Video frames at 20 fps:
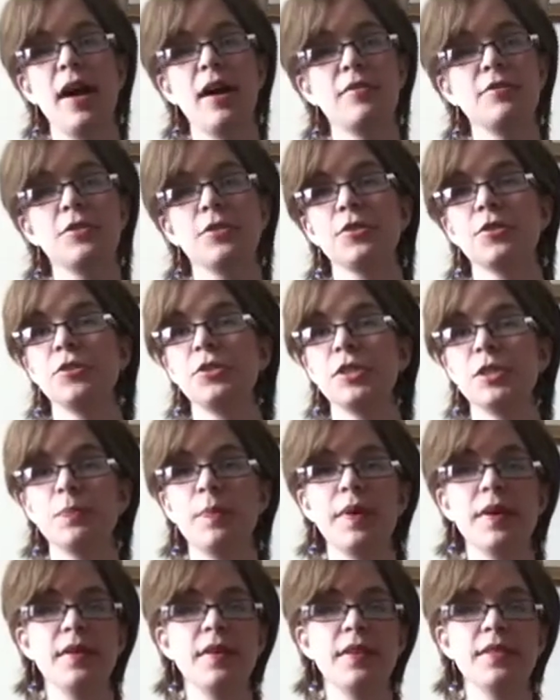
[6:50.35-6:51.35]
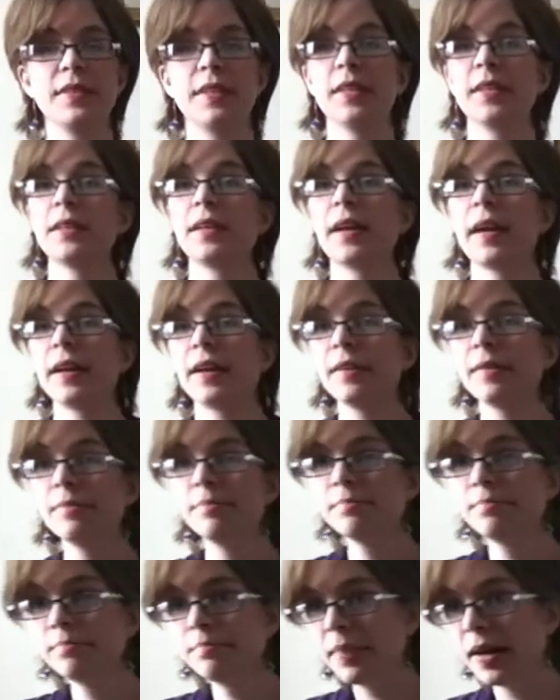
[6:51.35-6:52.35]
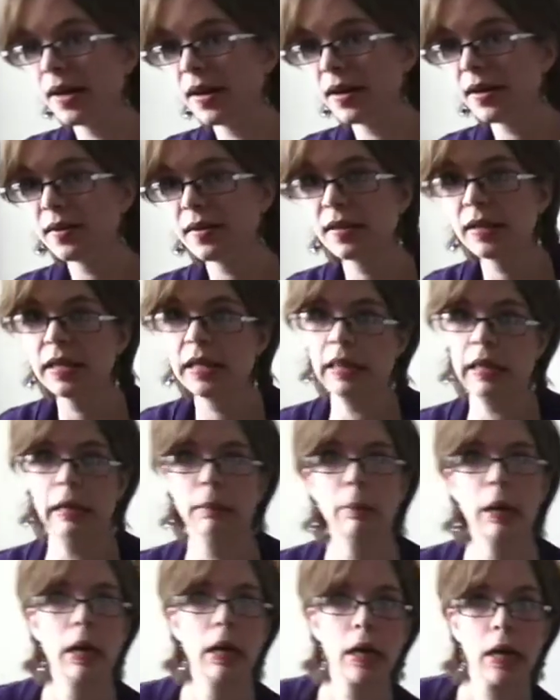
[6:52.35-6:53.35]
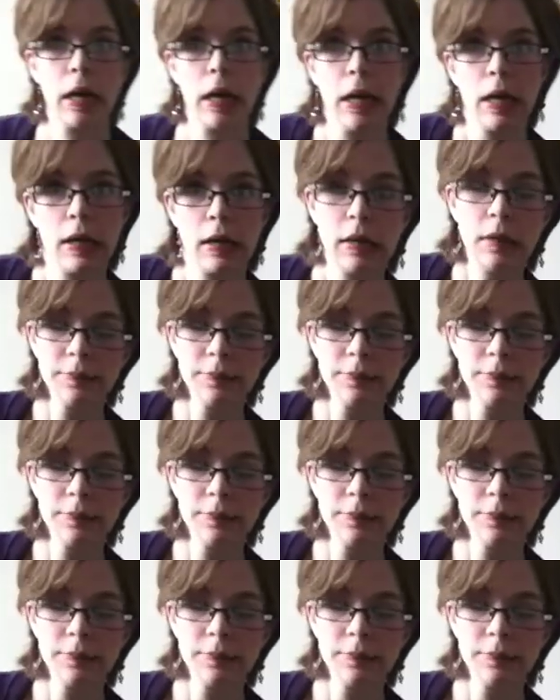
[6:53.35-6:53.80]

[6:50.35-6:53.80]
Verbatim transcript: after she's been interrogated by the American